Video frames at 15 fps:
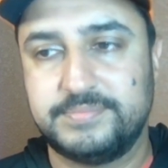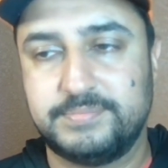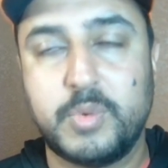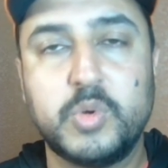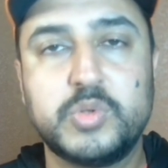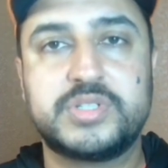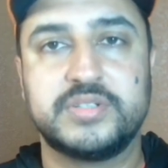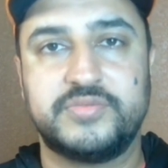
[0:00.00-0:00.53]

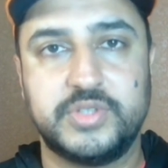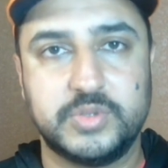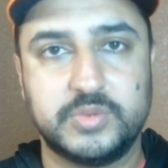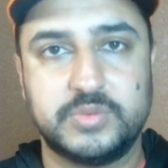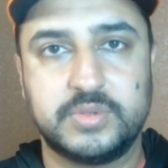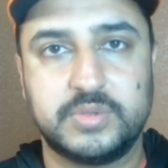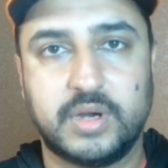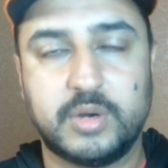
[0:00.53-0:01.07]
most of
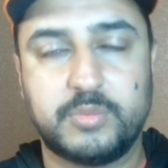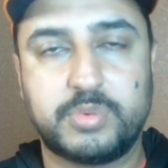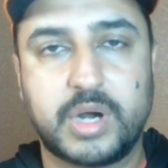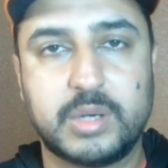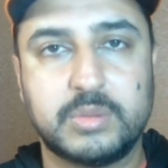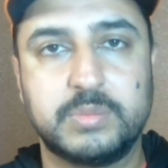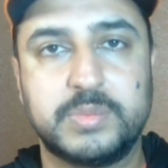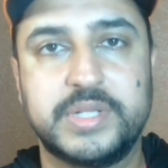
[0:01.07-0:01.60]
you are
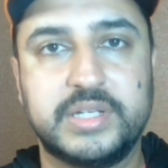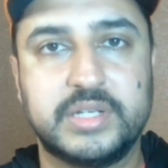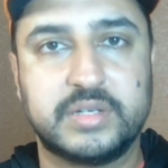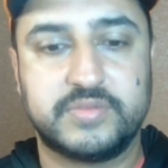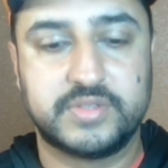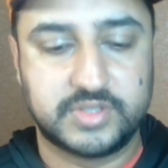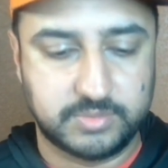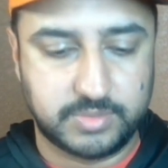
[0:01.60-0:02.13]
probably
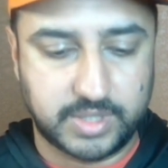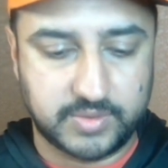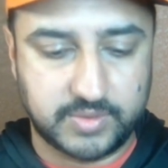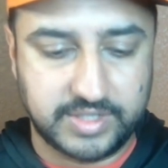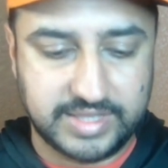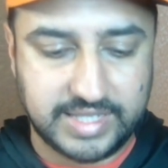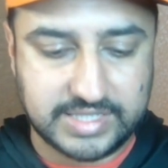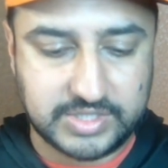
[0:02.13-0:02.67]
nervous
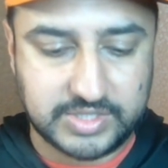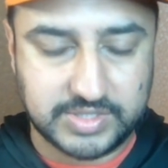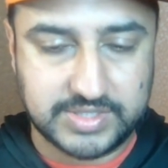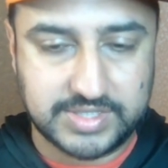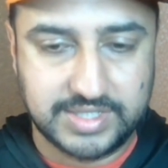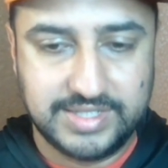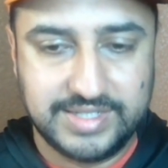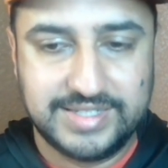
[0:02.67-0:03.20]
about. And that's
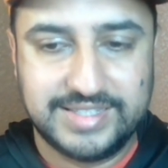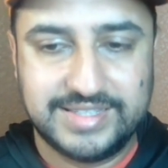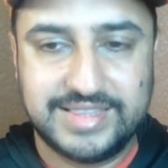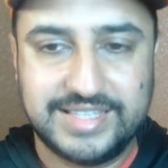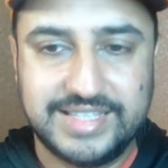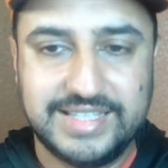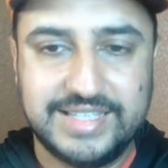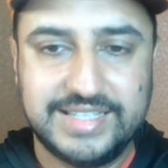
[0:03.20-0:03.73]
just
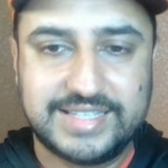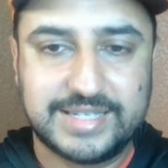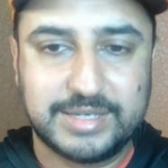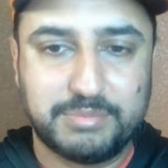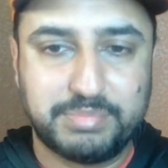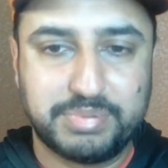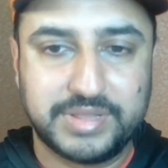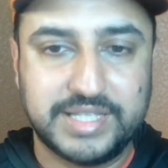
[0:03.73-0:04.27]
the
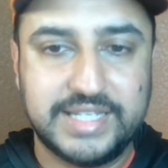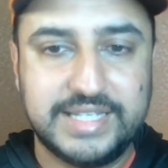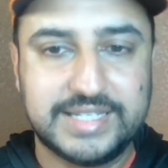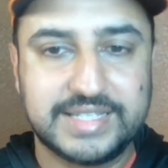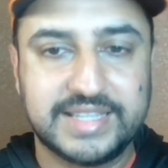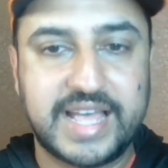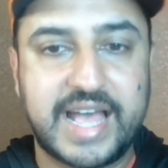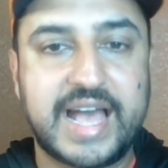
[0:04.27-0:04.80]

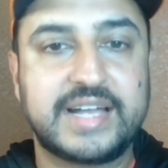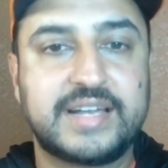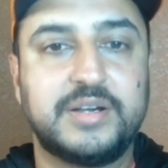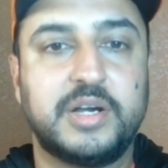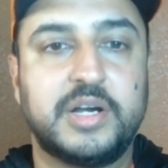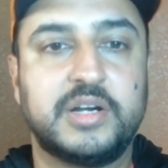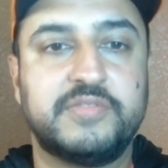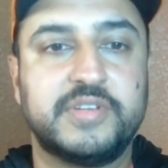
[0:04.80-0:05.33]
complete
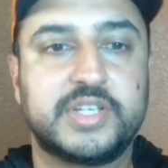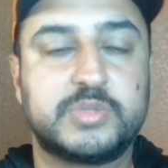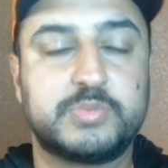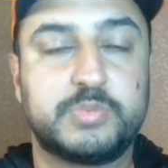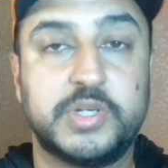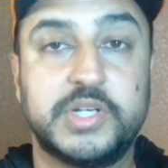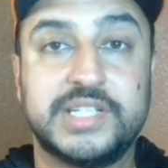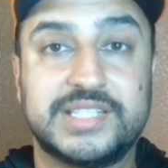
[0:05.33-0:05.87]
lack of
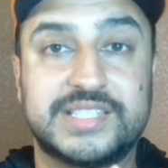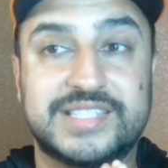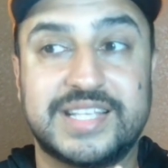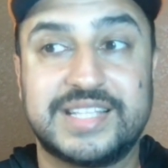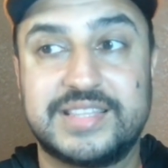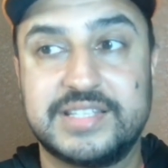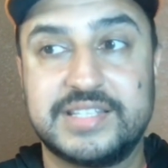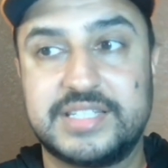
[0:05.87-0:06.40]
experience
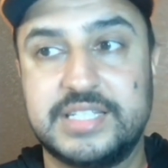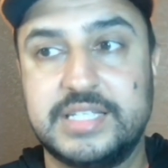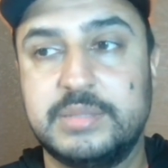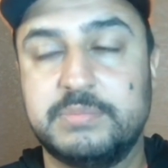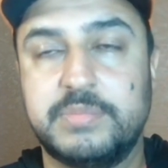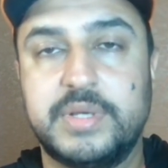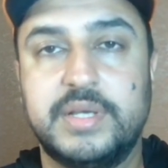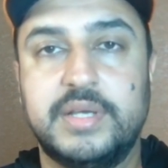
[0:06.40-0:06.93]
that this
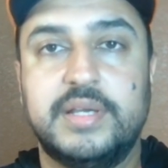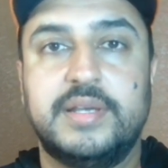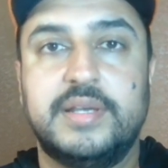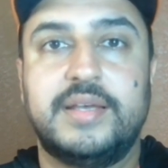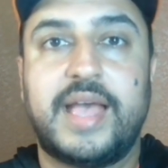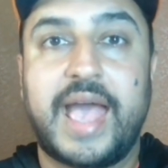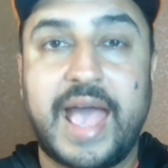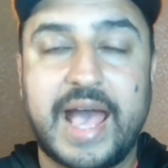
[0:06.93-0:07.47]
team
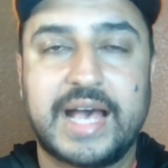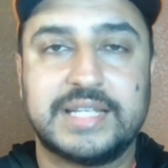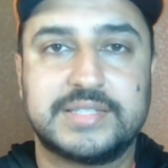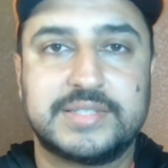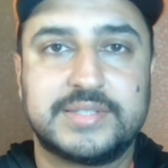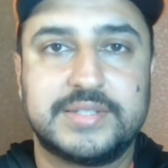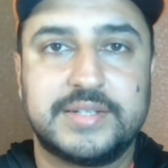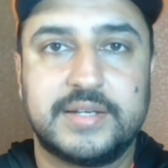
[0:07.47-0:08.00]

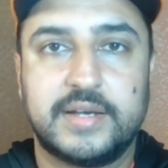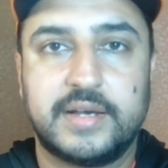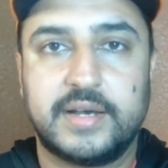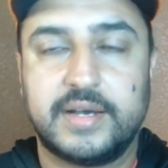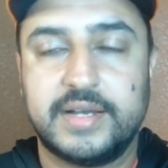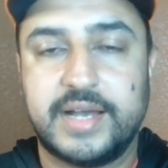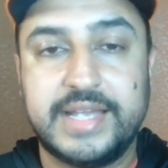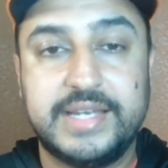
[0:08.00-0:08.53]
has.
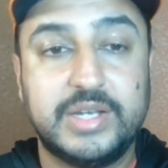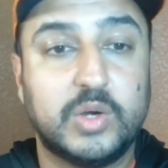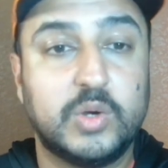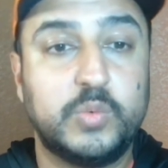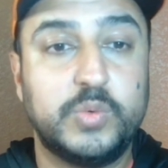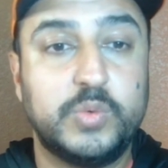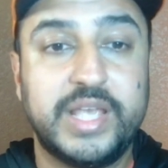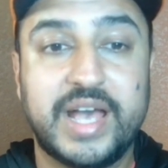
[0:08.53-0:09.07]
I
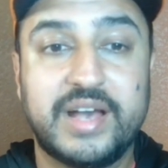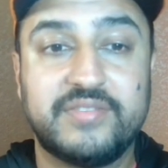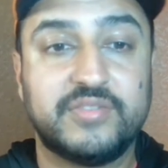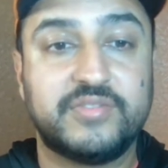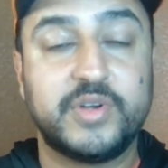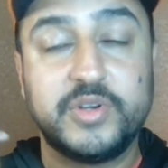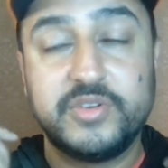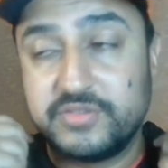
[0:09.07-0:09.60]
know we have
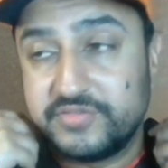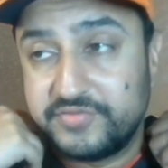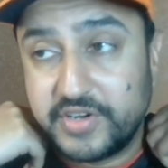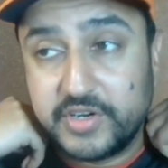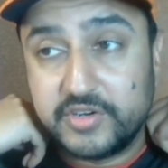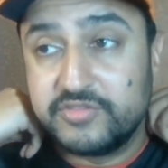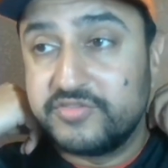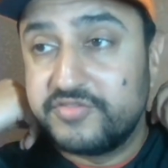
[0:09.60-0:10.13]
a very
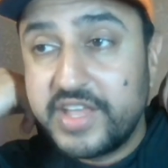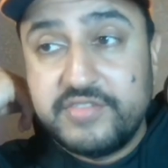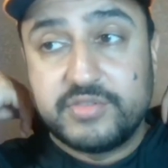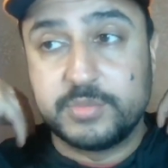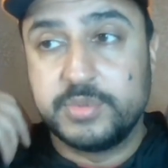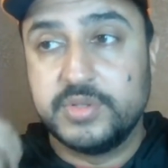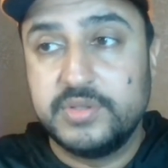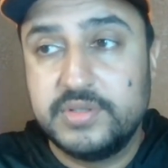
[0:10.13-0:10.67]

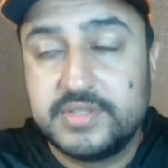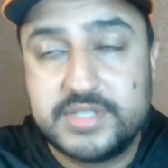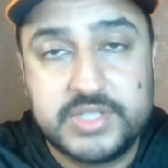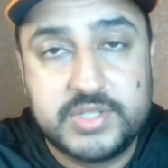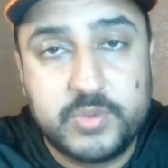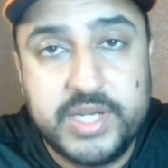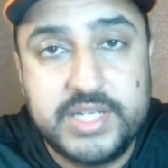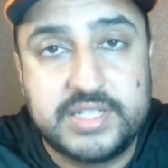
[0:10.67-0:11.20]
favorable
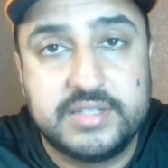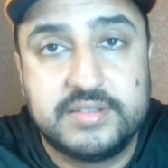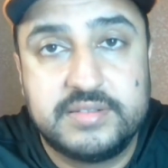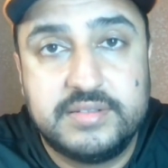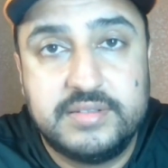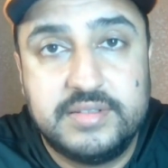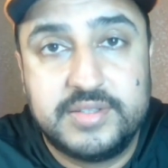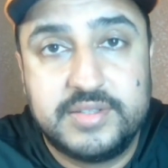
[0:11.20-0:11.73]
situation.
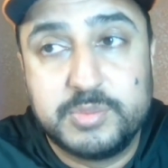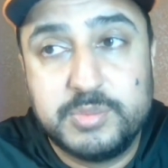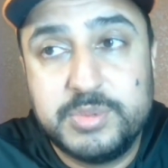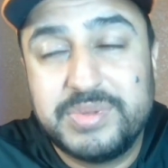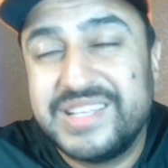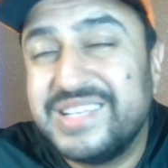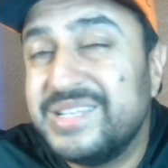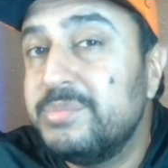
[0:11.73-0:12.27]
We're
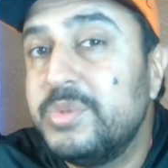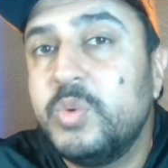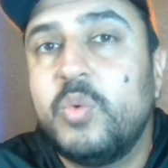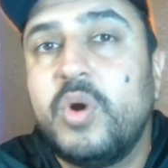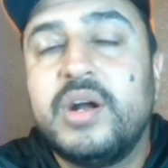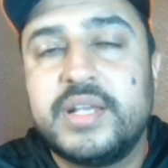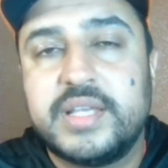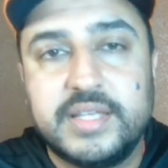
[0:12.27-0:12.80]
going to be playing in
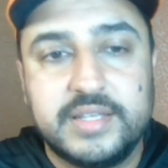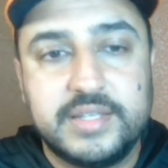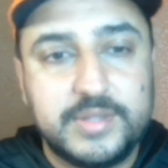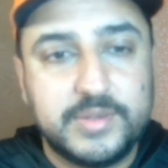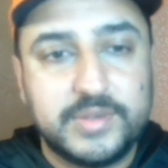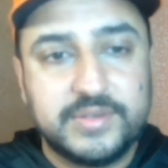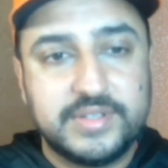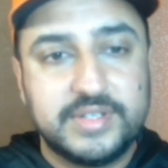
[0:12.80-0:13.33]
Milwaukee,
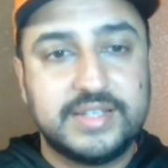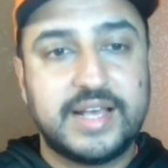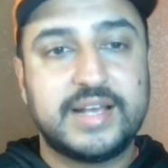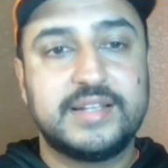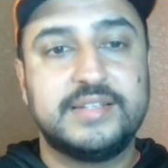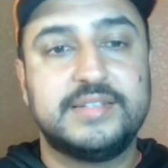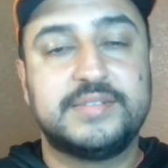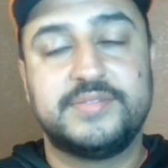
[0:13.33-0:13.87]
and
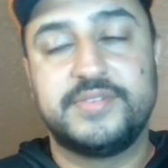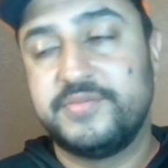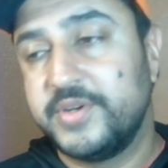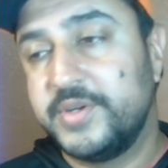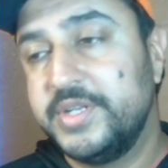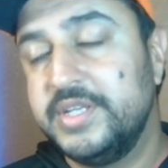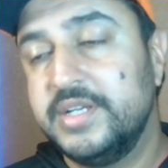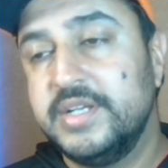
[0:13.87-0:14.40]
it's a
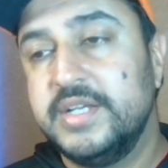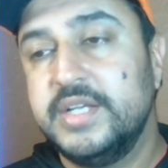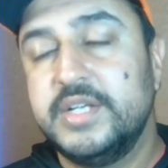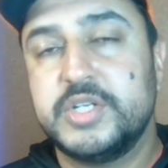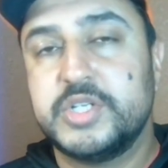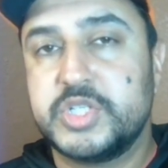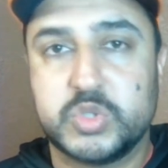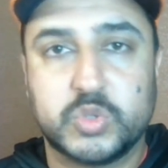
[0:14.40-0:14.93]
very
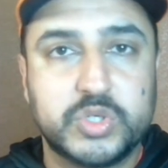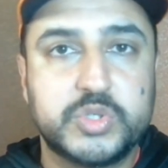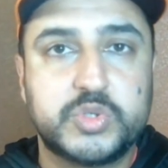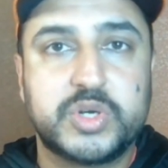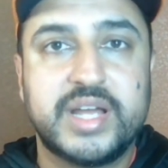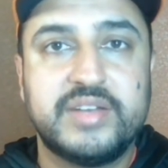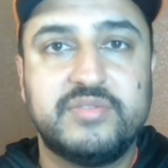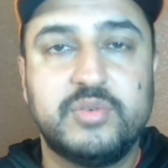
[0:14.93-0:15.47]

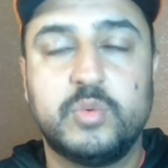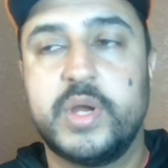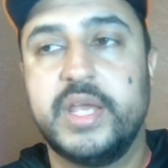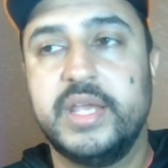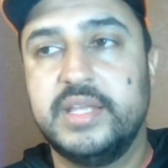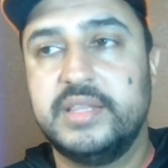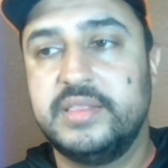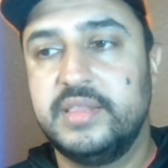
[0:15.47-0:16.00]
short drive
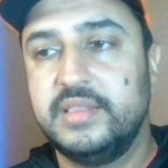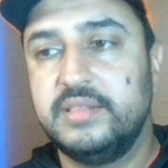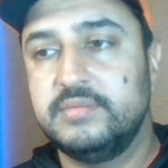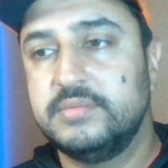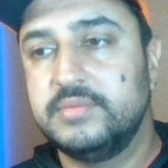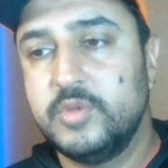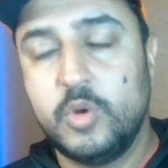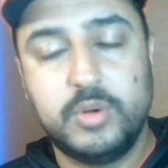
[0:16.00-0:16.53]
away.
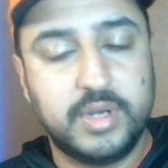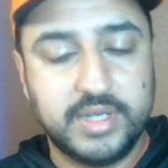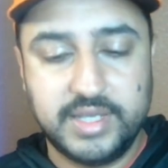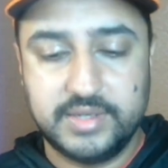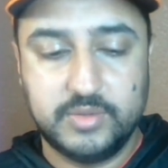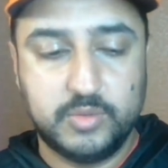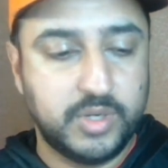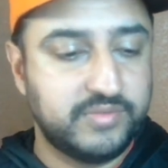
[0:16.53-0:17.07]
And
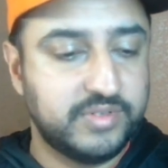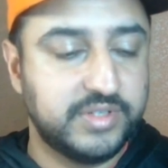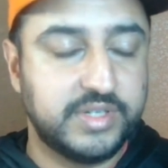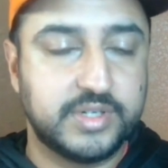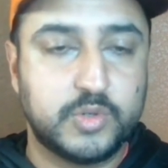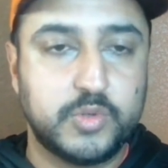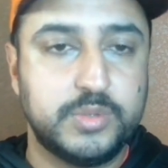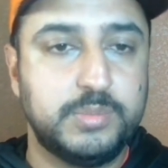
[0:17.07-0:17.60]
again, whoever
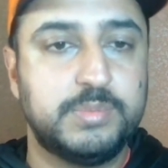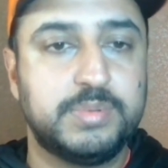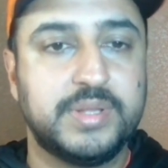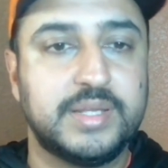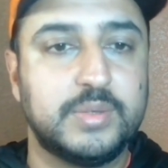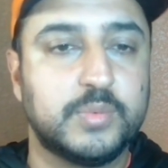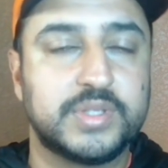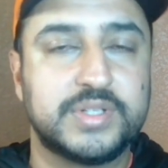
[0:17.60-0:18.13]
they're going to be
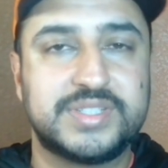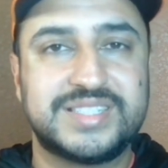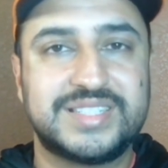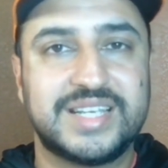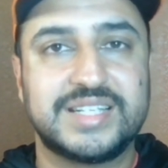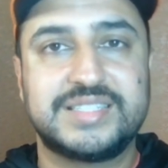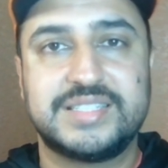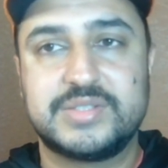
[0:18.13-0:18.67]
playing, whether it's
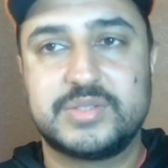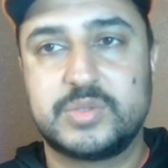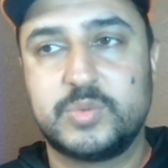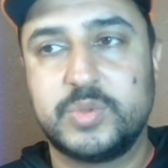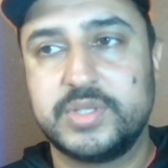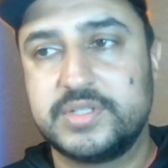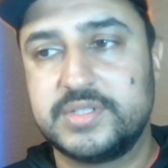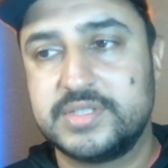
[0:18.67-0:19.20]
Texas or
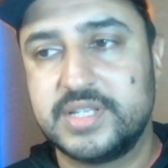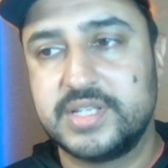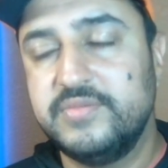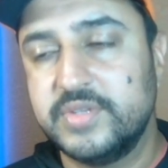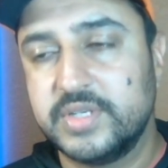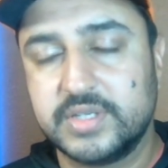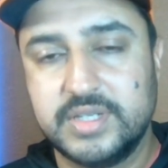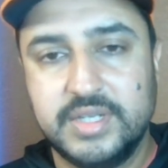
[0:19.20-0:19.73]
whether it's
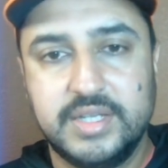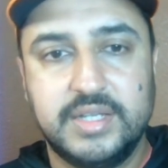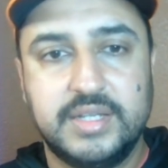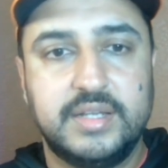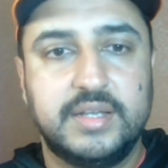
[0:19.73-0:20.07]
Xavier,